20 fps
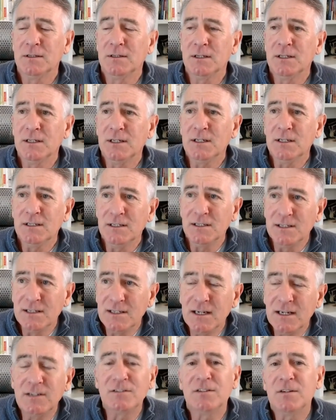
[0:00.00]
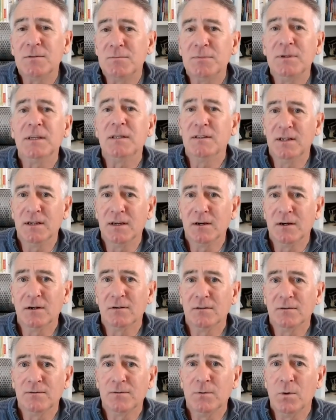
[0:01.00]
it needs to be
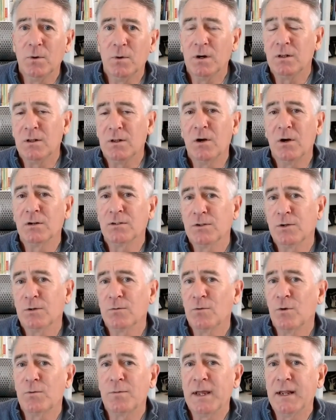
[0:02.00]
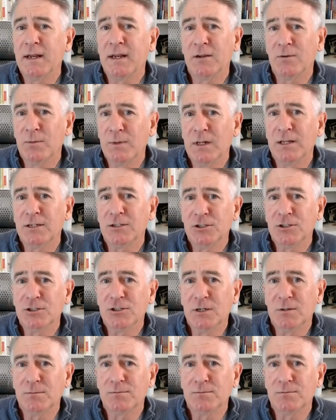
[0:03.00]
there for a long-term romantic relationship.